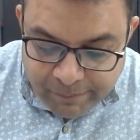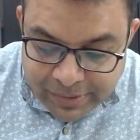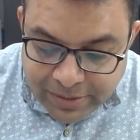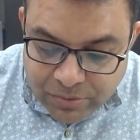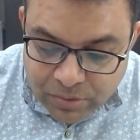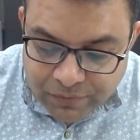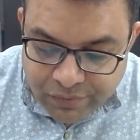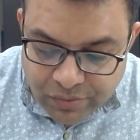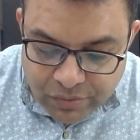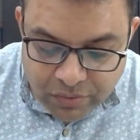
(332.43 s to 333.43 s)
Be
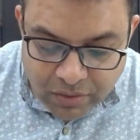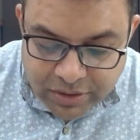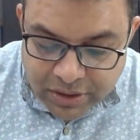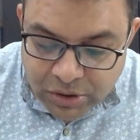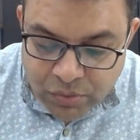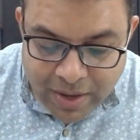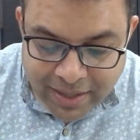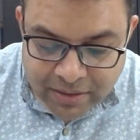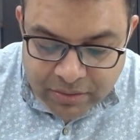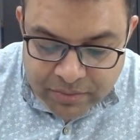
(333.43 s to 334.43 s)
truthful, do not yield to
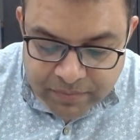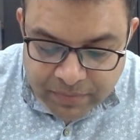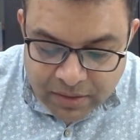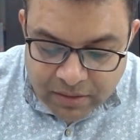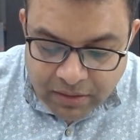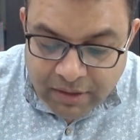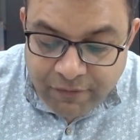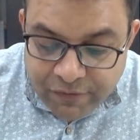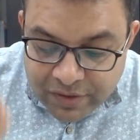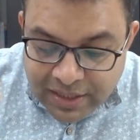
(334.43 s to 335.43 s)
anger.
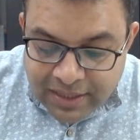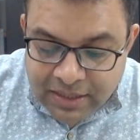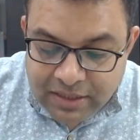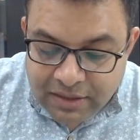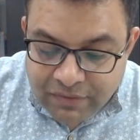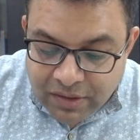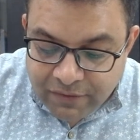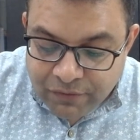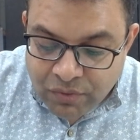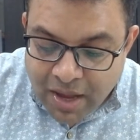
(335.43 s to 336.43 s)
Give freely, even
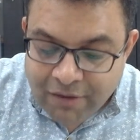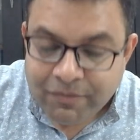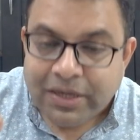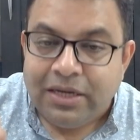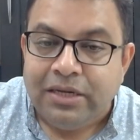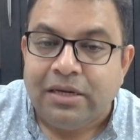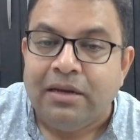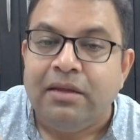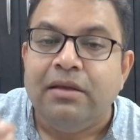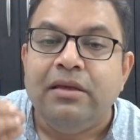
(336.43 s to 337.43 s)
if you have but little.
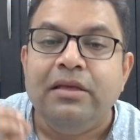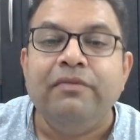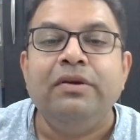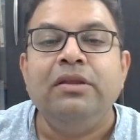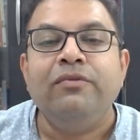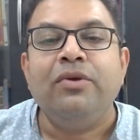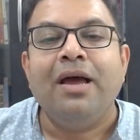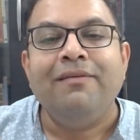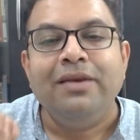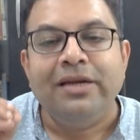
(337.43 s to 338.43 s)
Even if you
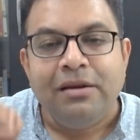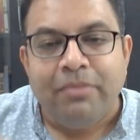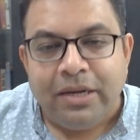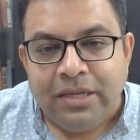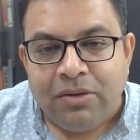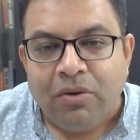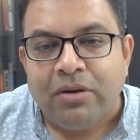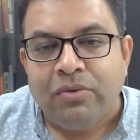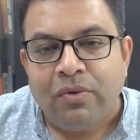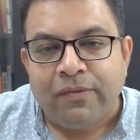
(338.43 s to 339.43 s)
have little money
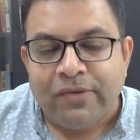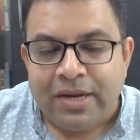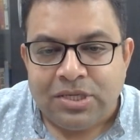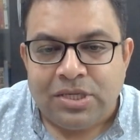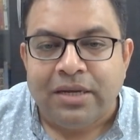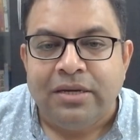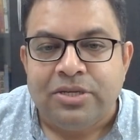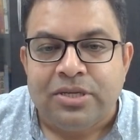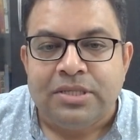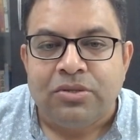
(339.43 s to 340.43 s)
or your financial
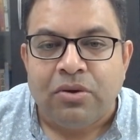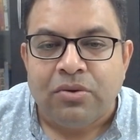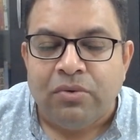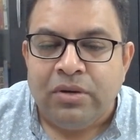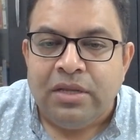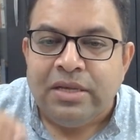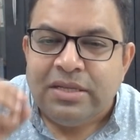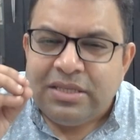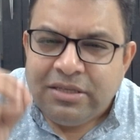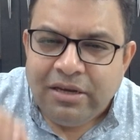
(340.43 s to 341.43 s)
condition is not good,
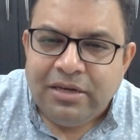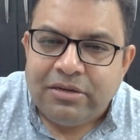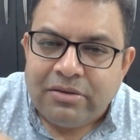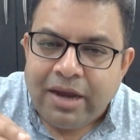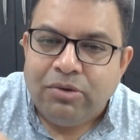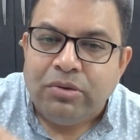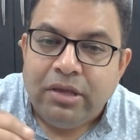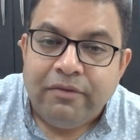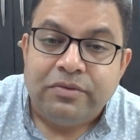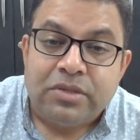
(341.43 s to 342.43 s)
still try to
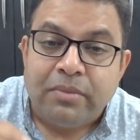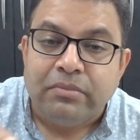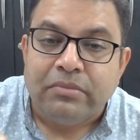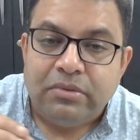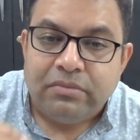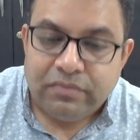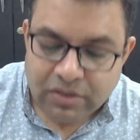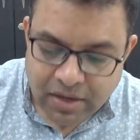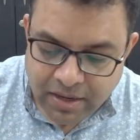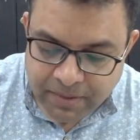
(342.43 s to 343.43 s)
give some,
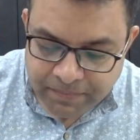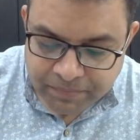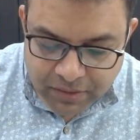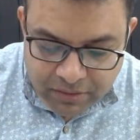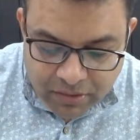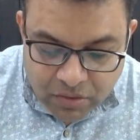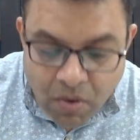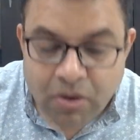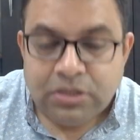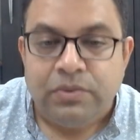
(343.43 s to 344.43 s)
right? The
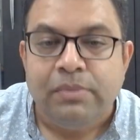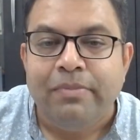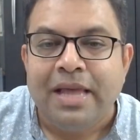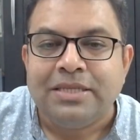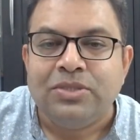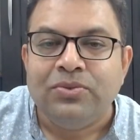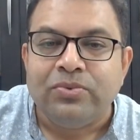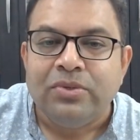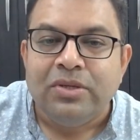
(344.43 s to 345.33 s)
gods will bless you.